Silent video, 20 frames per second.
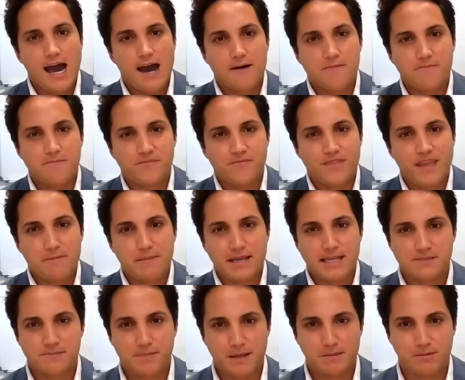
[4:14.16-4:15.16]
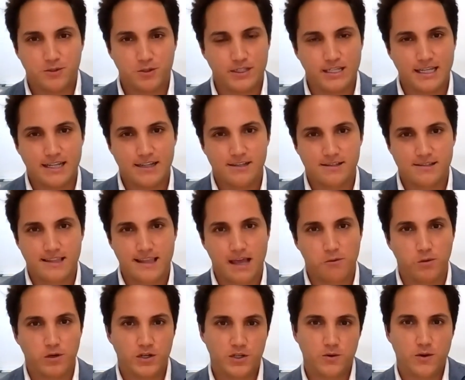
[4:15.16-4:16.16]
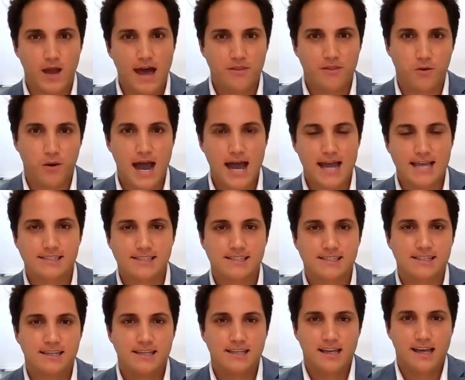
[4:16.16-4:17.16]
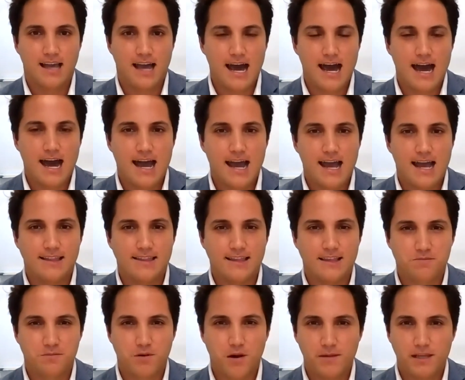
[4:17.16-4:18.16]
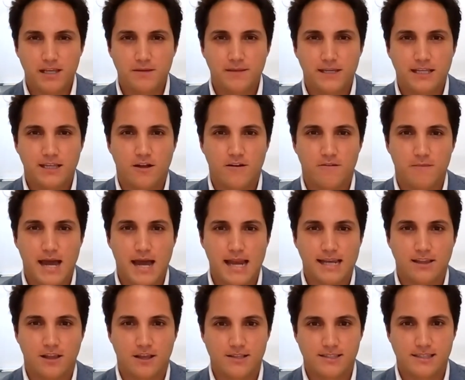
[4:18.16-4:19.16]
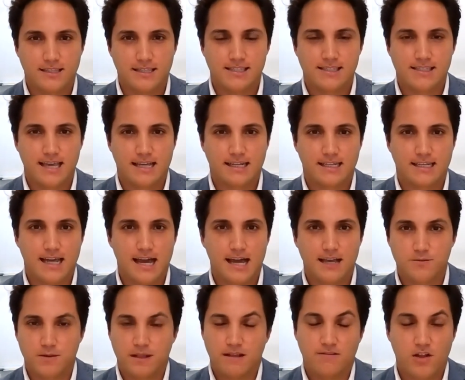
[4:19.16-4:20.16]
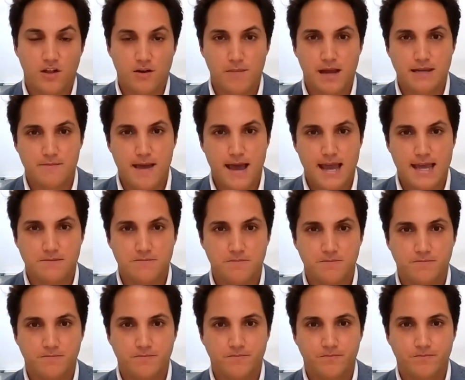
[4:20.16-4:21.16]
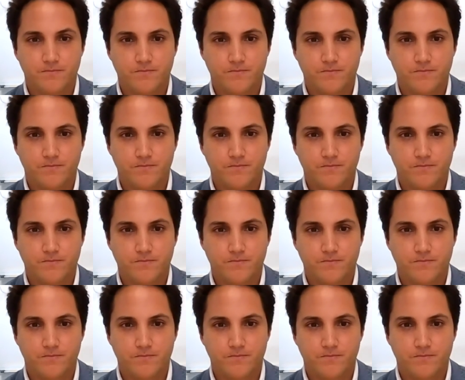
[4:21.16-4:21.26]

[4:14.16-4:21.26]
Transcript: that means people do deals that they wouldn't do otherwise. And there's probably going to be a lot of money lost in this sector, as well as a lot of money made.